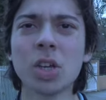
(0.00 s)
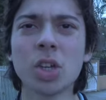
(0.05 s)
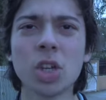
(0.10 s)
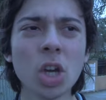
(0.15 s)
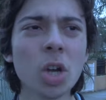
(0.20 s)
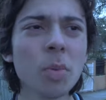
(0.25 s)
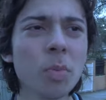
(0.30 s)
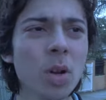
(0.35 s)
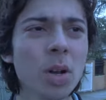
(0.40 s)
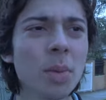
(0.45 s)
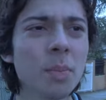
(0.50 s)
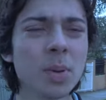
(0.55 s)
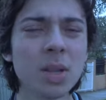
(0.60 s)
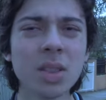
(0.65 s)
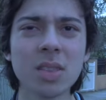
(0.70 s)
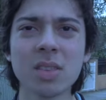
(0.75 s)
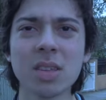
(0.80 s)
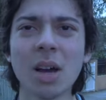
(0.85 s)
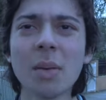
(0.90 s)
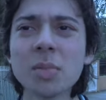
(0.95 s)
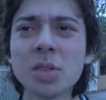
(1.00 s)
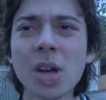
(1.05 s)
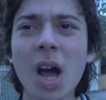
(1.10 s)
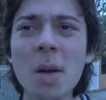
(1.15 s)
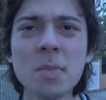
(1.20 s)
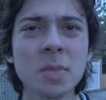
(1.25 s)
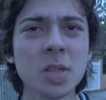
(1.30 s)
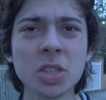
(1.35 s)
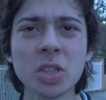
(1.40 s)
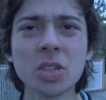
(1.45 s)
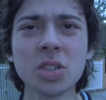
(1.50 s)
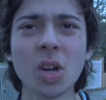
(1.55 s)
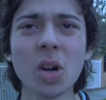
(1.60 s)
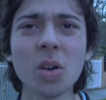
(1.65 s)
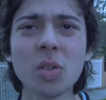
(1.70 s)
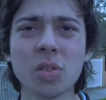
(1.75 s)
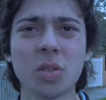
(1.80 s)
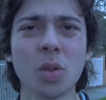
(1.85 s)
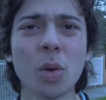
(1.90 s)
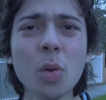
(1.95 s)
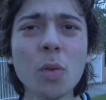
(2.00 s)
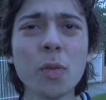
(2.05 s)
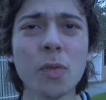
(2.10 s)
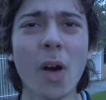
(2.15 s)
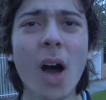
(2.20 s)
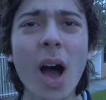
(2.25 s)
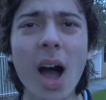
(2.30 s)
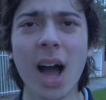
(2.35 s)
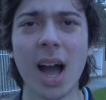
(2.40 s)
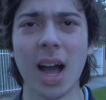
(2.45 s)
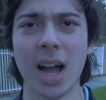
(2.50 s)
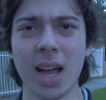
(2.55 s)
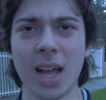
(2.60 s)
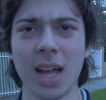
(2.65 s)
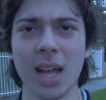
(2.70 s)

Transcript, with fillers: humor him, but sometimes he just goes too far.